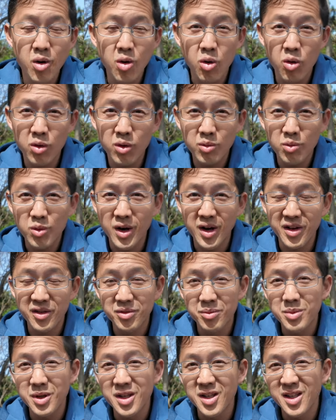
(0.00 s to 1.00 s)
or
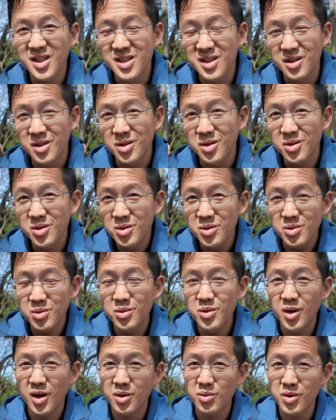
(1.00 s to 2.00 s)
wife because
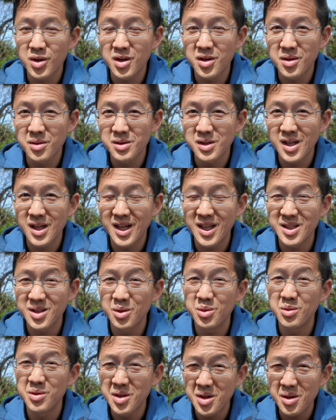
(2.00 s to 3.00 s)
you are one of those guys
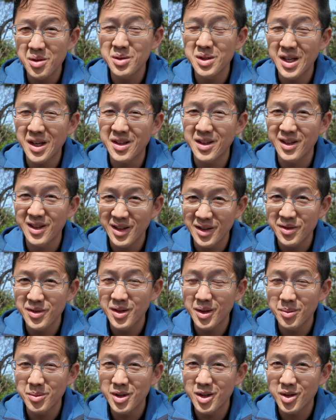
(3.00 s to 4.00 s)
who knows how to
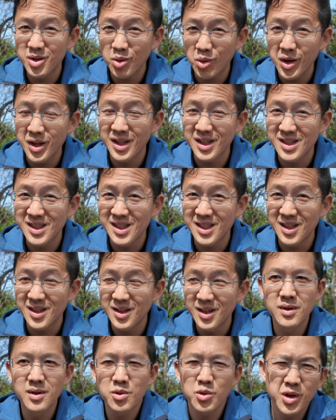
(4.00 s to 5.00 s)
lift up the toilet seat.